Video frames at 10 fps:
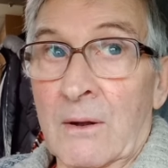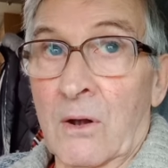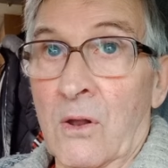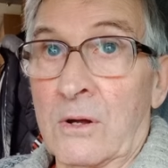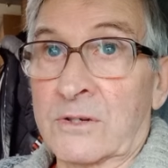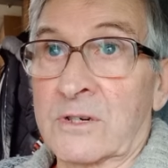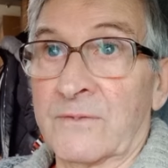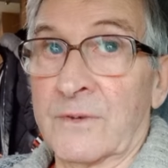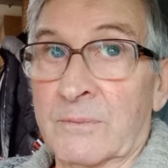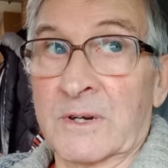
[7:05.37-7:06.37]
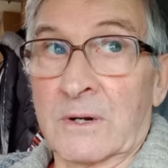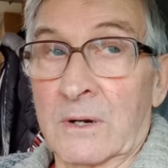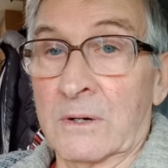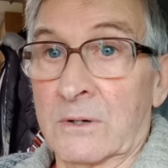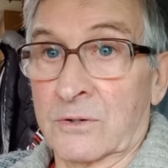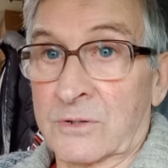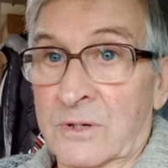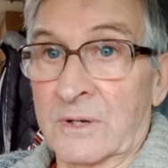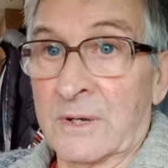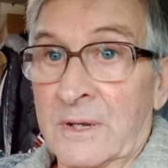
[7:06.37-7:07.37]
Lots of them are closed
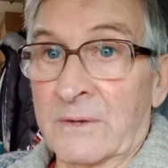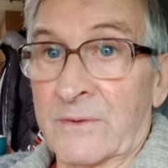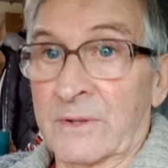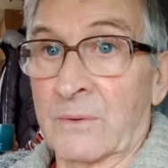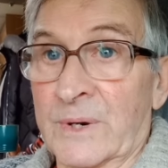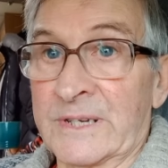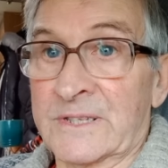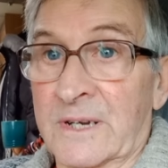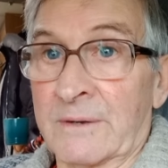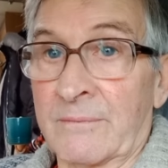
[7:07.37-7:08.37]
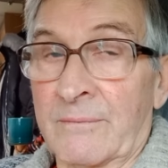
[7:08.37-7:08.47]
for the winter.